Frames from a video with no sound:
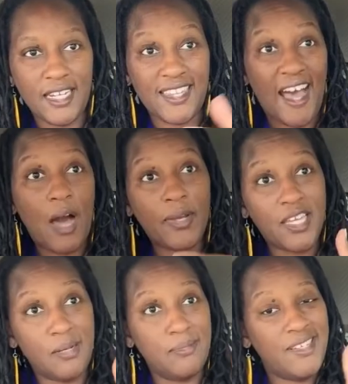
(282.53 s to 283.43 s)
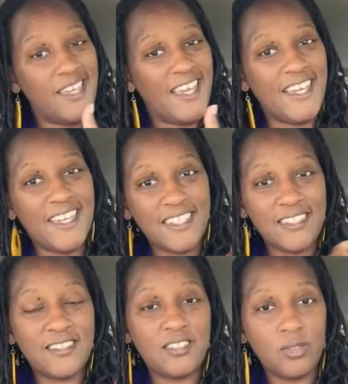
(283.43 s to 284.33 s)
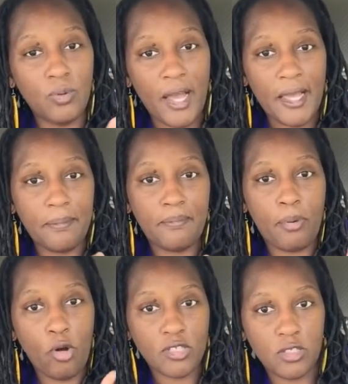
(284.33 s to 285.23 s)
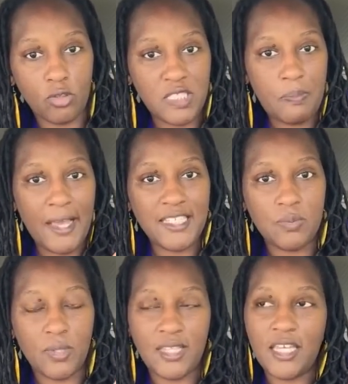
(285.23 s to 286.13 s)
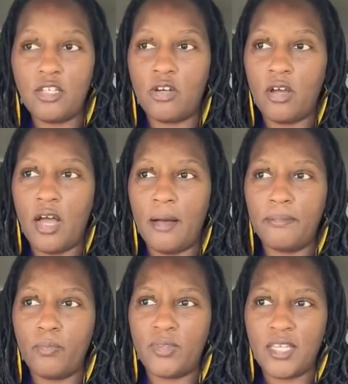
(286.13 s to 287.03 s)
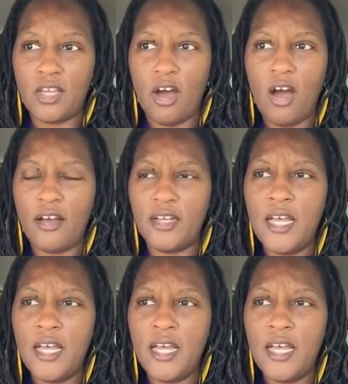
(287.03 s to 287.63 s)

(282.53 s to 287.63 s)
and allowing Him into a personal space within your heart